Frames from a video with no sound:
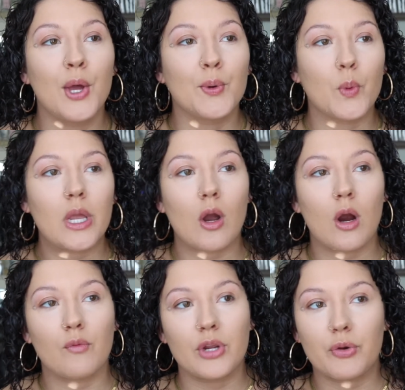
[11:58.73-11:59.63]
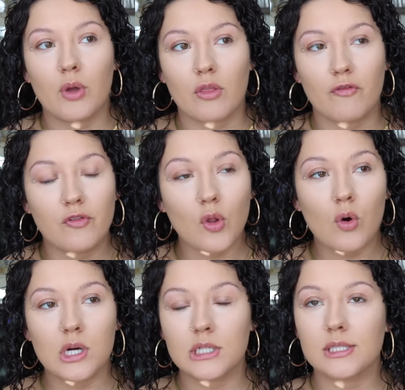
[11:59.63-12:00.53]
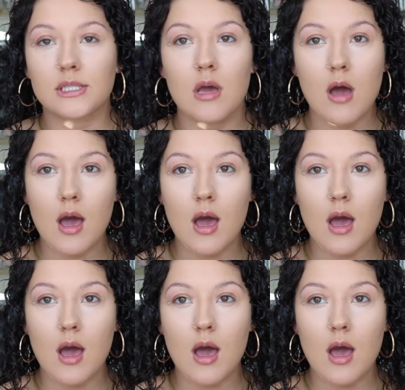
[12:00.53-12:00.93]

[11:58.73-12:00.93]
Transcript: We are redoing the floors.